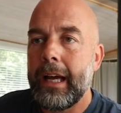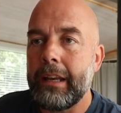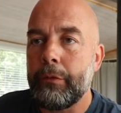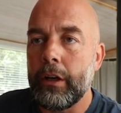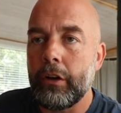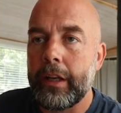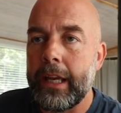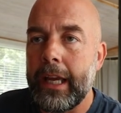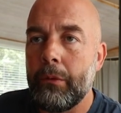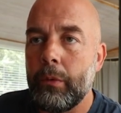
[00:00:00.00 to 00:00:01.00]
And if we look
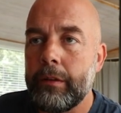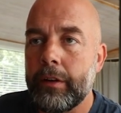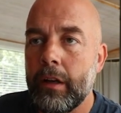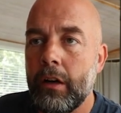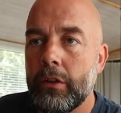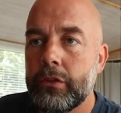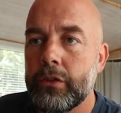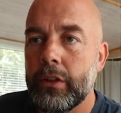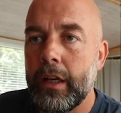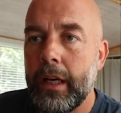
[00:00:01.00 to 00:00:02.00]
here, we've
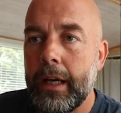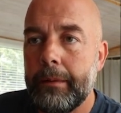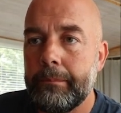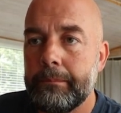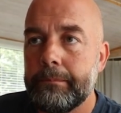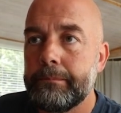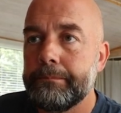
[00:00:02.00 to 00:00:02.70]
got, um,